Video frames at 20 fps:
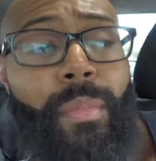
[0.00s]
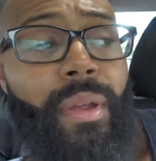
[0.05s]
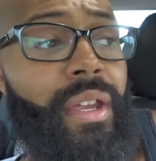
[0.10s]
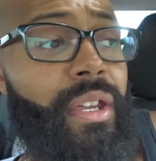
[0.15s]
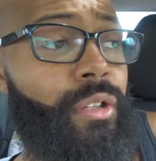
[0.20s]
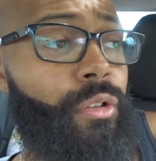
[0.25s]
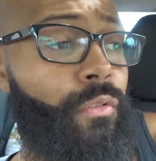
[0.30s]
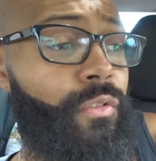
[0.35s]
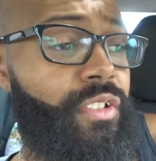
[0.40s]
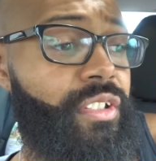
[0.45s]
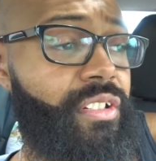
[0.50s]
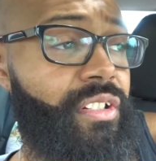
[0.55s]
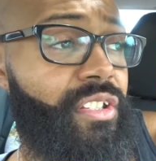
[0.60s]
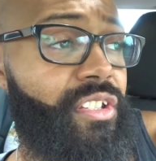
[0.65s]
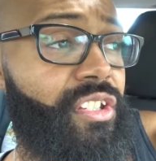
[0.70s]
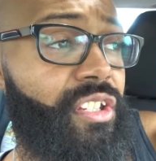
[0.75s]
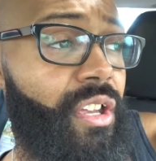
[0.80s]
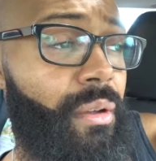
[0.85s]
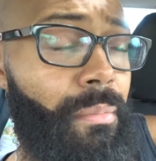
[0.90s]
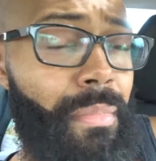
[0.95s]
gonna head over to the
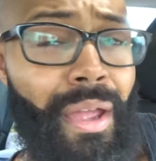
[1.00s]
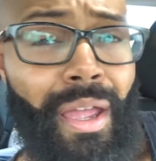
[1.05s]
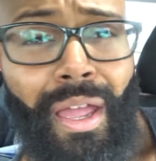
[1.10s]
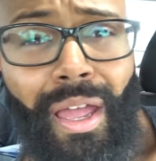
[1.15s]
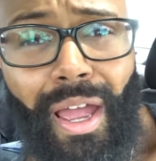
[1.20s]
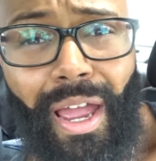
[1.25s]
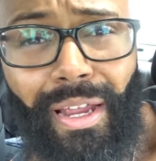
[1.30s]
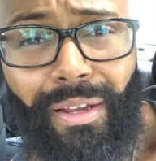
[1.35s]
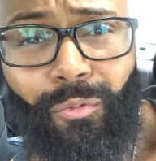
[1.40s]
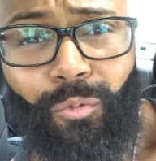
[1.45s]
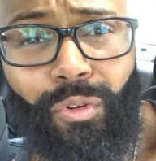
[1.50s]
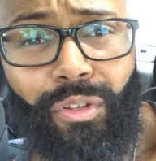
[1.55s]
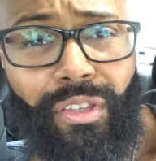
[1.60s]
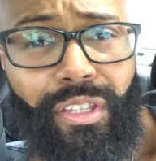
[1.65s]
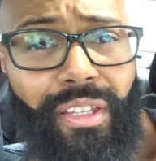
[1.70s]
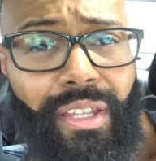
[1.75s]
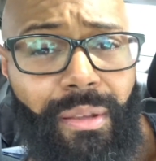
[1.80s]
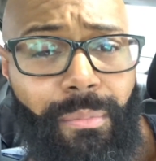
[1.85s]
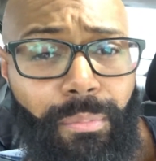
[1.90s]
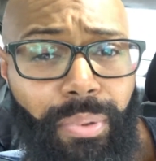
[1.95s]
gym. I really
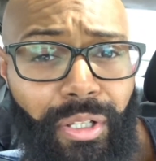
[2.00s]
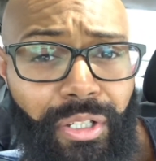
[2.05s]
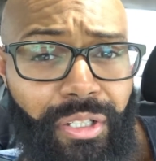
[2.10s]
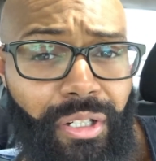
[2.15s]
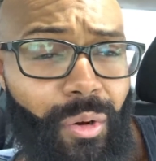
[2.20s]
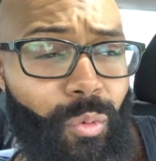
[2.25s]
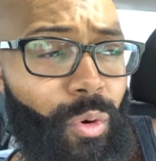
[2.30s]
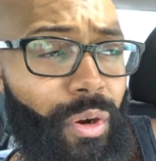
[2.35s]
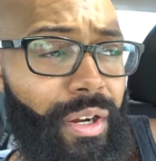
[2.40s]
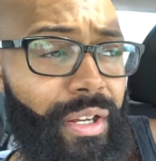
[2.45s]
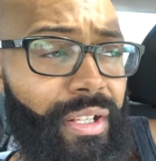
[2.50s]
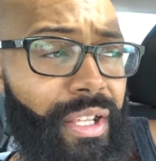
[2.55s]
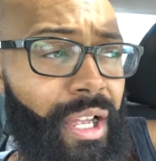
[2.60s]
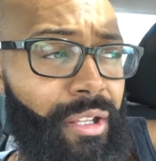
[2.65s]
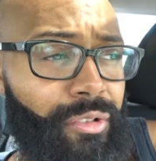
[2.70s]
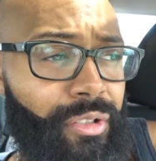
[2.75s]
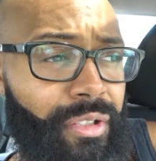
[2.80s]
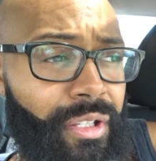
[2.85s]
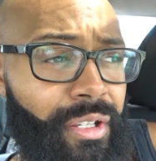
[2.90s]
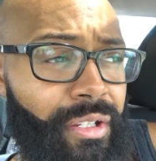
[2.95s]
didn't plan on working
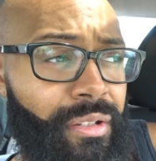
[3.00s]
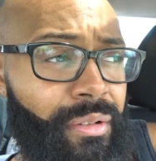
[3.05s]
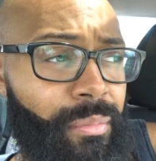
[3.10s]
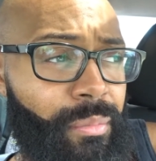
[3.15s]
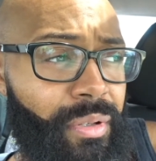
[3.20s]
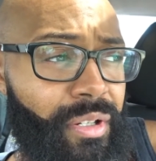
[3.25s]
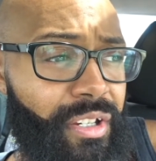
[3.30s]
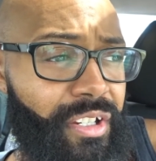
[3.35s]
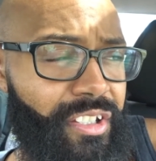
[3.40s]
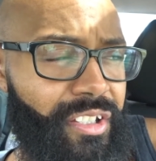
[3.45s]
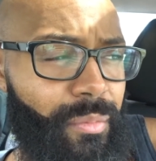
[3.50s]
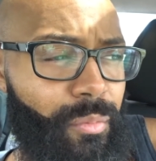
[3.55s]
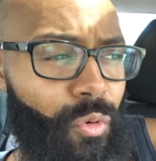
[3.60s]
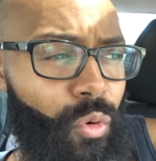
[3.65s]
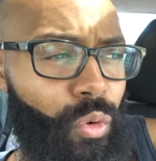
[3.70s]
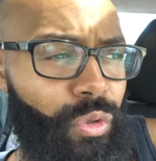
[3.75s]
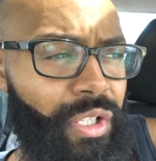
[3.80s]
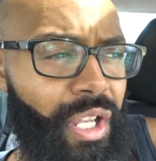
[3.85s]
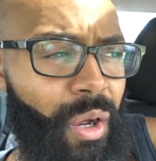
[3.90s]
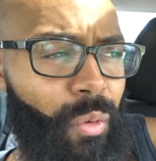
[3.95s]
out today because I'm
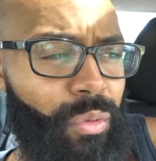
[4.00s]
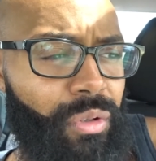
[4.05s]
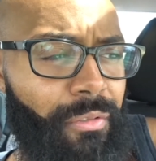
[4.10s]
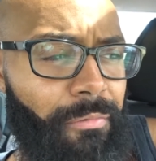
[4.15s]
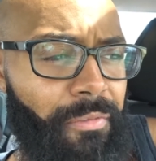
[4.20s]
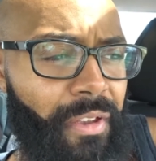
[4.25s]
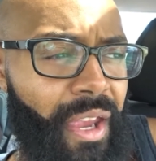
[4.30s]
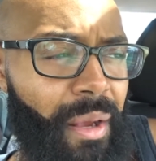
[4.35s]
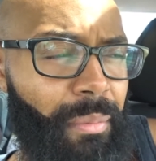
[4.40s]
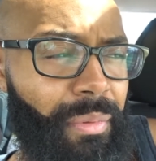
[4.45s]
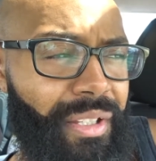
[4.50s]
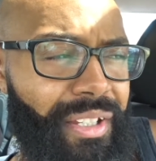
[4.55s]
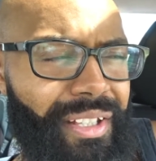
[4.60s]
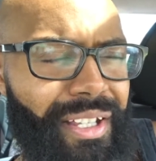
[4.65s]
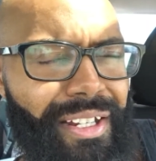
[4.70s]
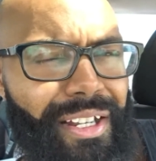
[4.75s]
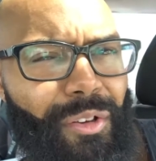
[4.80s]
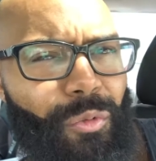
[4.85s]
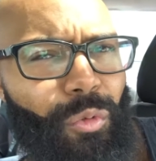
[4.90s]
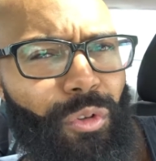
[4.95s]
going out with the family and
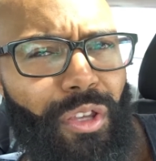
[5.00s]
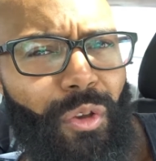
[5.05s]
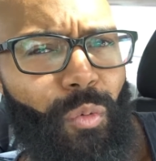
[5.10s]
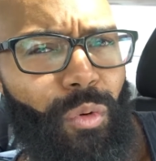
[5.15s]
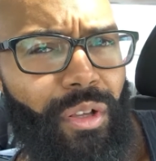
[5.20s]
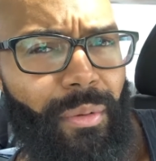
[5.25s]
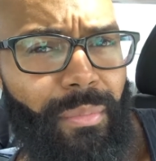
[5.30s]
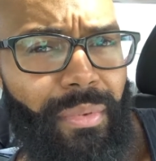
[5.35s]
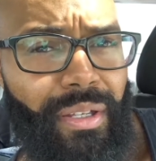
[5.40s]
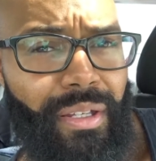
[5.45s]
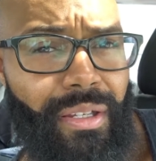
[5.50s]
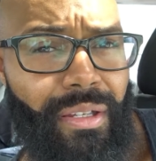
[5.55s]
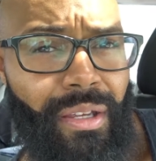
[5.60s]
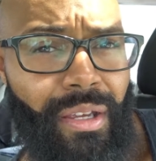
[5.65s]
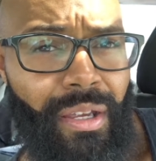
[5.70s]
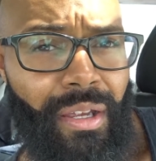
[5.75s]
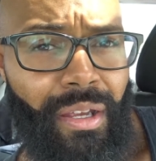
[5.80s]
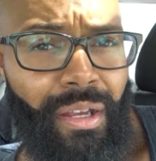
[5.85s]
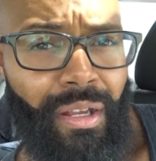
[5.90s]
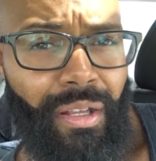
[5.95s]
I didn't really wanna be
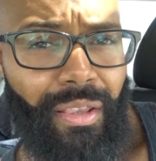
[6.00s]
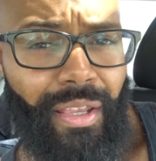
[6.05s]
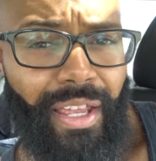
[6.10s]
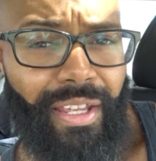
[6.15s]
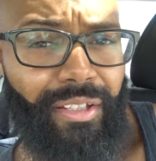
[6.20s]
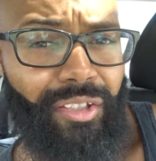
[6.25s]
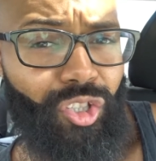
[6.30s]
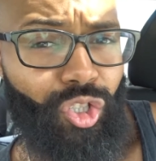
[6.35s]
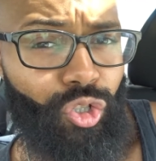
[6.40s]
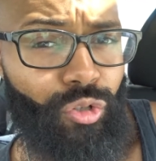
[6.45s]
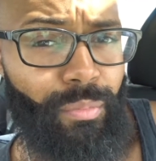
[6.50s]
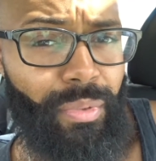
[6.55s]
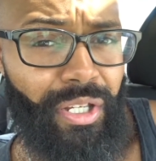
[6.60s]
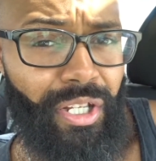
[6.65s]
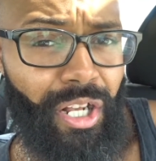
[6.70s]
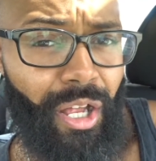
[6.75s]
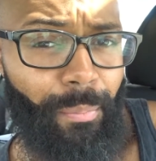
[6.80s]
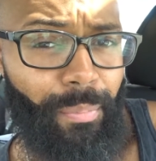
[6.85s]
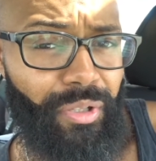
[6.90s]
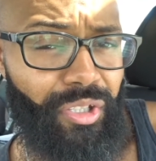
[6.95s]
like too beat
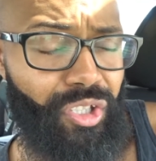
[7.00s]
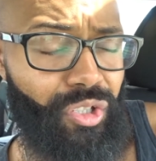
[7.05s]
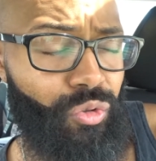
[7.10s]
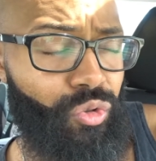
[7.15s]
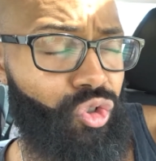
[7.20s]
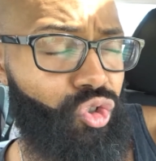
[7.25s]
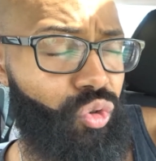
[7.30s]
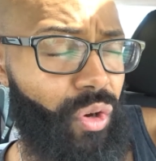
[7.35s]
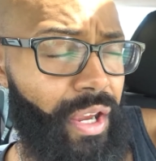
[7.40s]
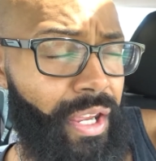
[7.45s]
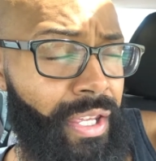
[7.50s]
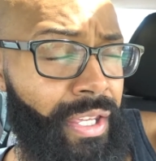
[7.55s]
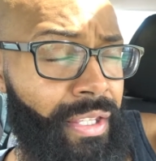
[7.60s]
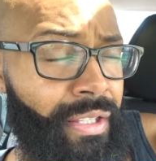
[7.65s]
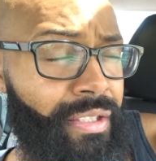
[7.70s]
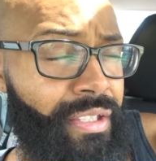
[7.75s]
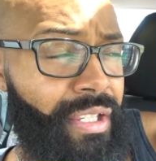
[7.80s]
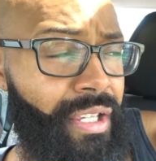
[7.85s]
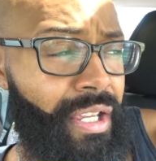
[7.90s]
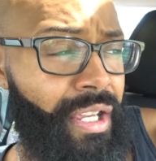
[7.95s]
up and too
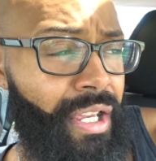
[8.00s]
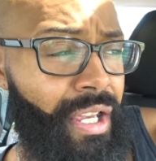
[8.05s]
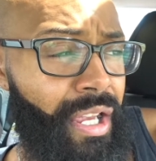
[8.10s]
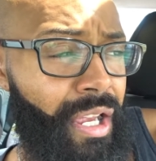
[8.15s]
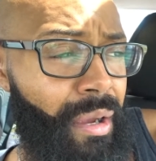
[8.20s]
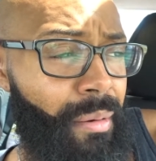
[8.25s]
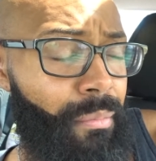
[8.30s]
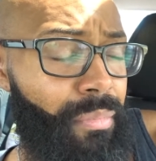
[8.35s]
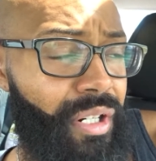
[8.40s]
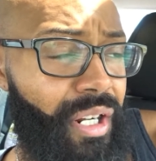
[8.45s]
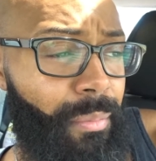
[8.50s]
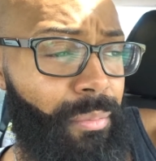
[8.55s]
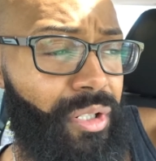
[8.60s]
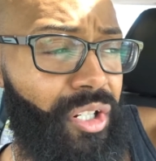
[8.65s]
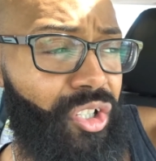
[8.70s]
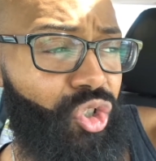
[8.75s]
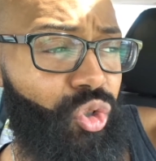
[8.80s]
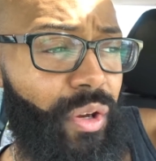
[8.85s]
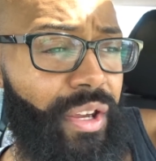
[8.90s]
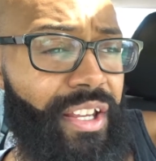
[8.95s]
drained, but I'm
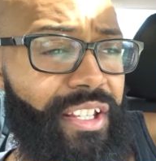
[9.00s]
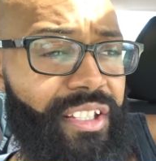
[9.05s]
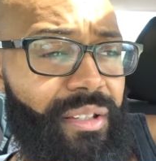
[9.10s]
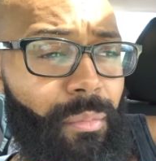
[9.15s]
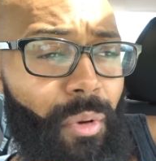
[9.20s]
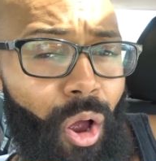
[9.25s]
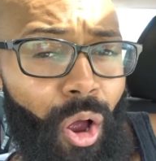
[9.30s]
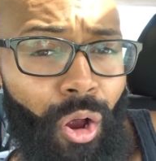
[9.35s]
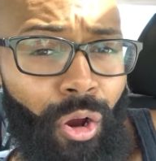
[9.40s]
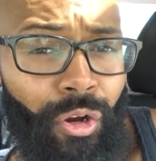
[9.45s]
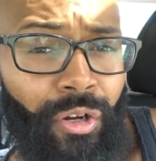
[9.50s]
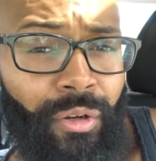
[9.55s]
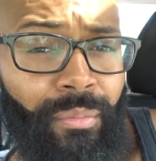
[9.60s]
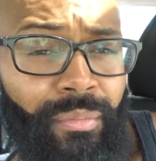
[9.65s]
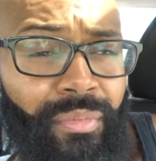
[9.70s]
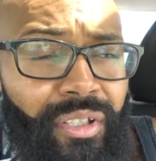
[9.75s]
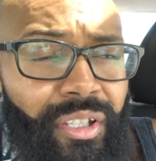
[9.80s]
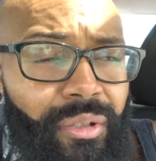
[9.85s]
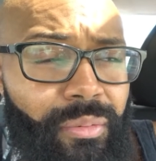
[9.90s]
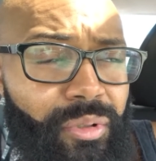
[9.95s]
gonna train some
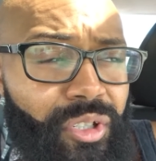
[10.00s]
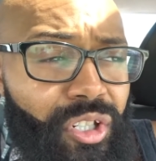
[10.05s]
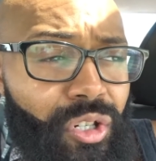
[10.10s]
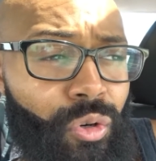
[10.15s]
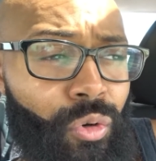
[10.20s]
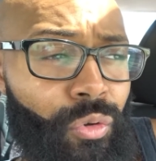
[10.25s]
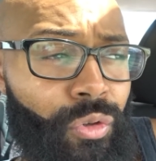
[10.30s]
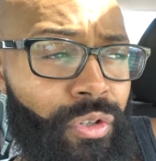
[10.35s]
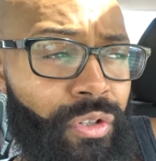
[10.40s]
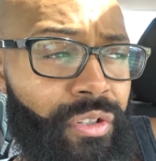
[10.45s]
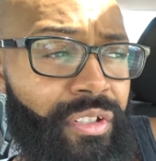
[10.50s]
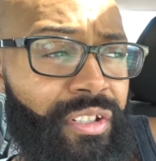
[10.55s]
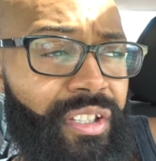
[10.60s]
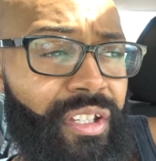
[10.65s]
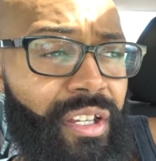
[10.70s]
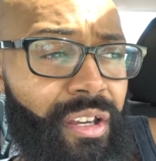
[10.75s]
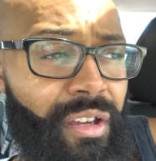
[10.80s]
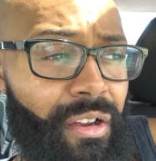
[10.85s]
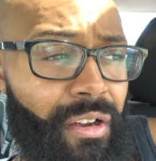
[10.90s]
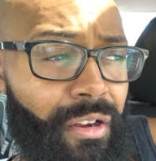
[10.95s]
arms, shoulders.
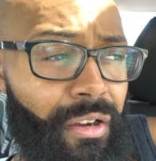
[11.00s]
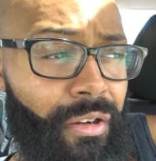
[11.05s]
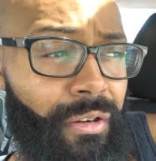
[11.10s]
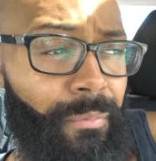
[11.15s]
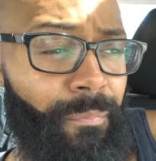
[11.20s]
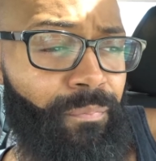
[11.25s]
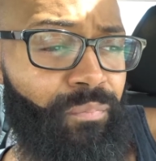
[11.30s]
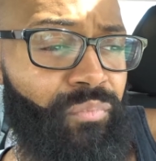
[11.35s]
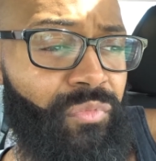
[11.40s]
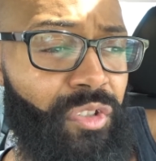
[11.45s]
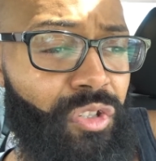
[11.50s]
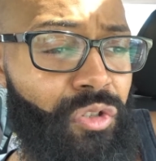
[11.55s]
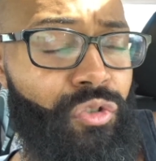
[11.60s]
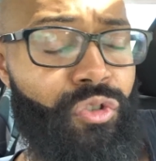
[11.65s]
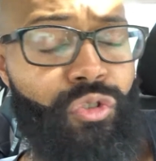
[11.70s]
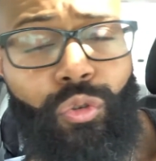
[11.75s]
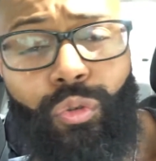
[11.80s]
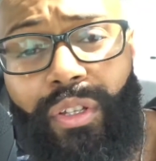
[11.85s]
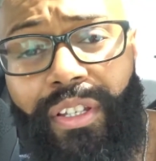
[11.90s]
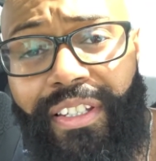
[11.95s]
Um,
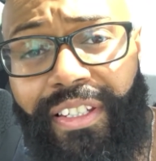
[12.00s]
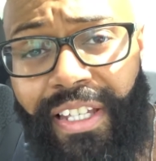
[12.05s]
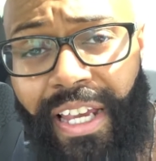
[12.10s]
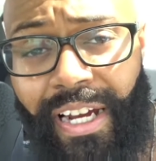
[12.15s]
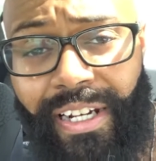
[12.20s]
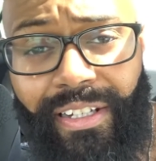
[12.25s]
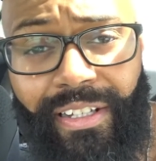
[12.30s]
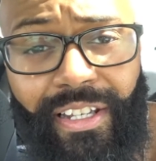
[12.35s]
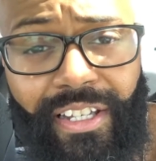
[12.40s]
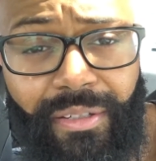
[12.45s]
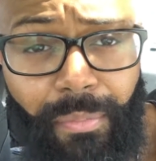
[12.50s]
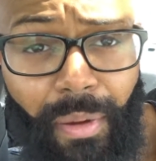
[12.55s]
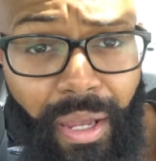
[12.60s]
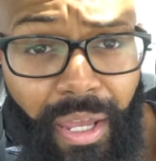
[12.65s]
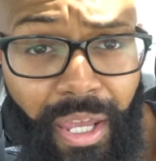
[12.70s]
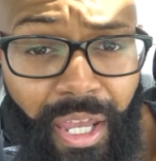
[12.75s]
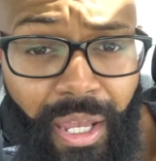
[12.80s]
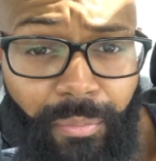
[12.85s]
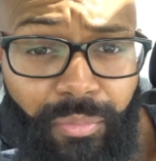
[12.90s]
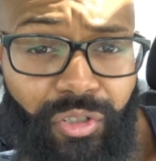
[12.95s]
usually Saturday is my
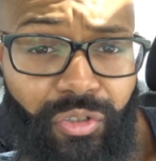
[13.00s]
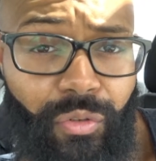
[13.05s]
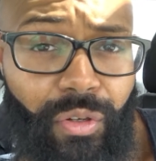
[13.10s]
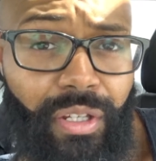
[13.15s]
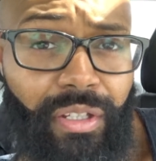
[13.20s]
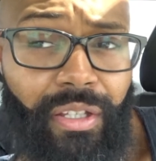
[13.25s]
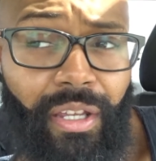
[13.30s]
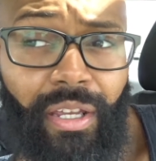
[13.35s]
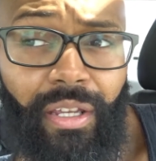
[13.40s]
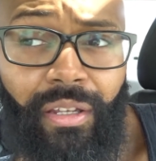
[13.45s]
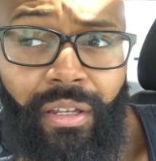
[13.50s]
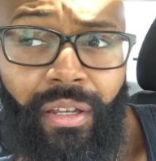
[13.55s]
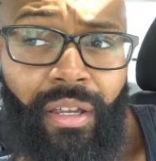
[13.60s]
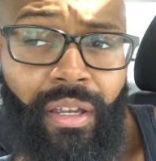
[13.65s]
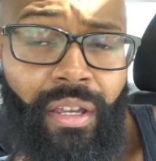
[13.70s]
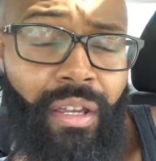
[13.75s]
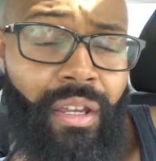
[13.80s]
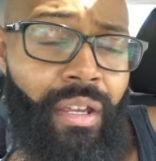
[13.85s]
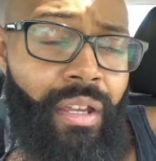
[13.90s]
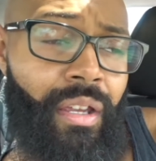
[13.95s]
hamstring day
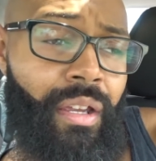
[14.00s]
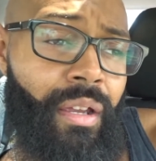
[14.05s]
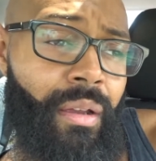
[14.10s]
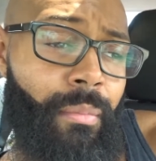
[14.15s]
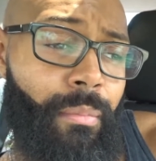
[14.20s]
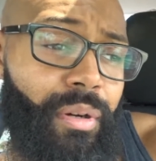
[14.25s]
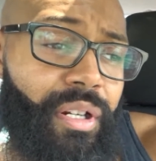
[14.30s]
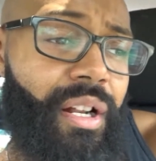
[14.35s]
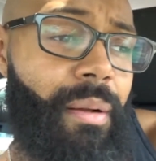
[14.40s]
but